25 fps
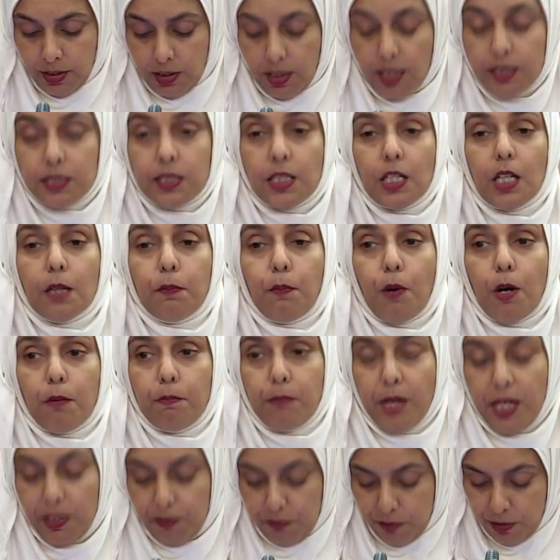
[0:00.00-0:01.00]
a Singapore
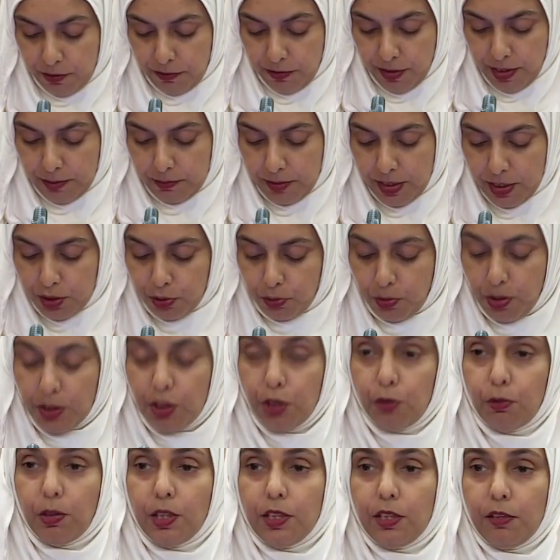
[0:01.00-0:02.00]
Made for Families
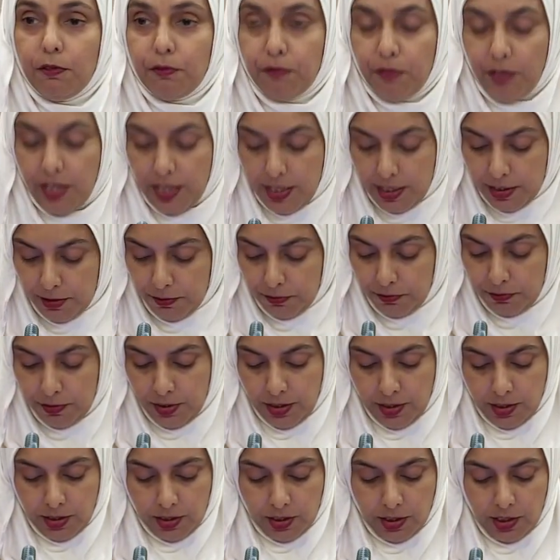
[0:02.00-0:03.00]
2025
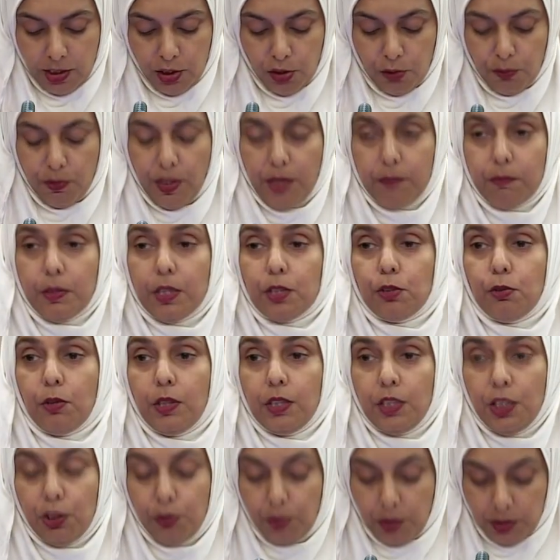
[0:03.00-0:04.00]
in November
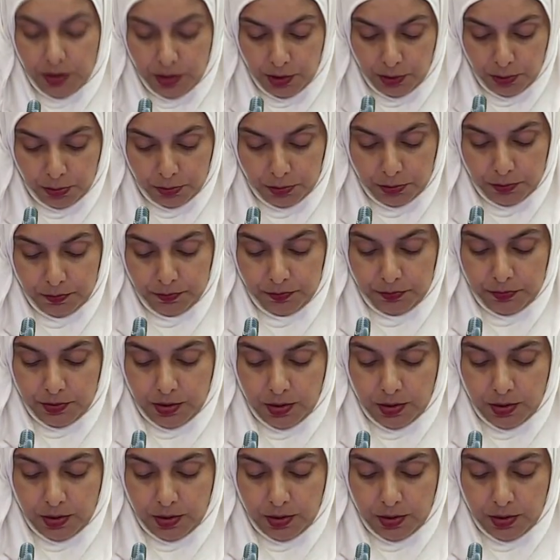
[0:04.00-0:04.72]
2022.